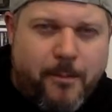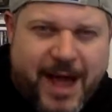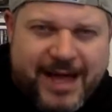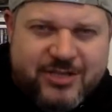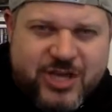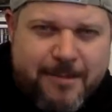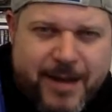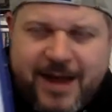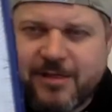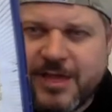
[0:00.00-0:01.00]
pack,
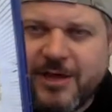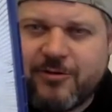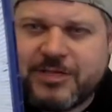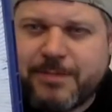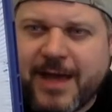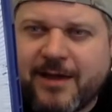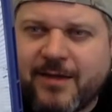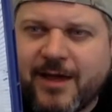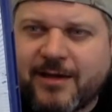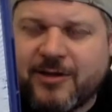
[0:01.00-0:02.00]
jetpack thing on his back and
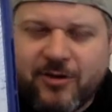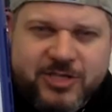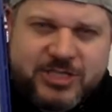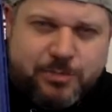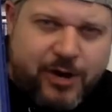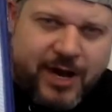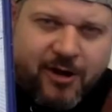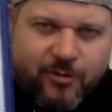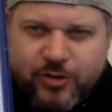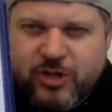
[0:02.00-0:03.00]
that, and you've got to spray
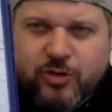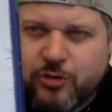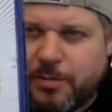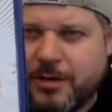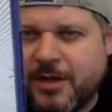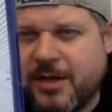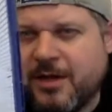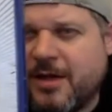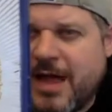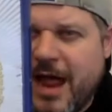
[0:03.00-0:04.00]
like all the goop
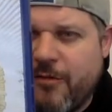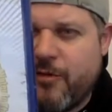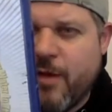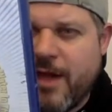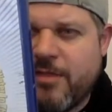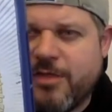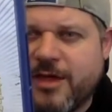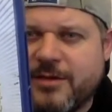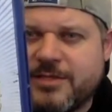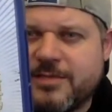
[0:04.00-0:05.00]
out of the way and
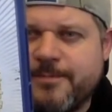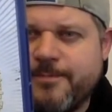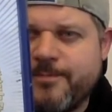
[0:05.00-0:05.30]
things.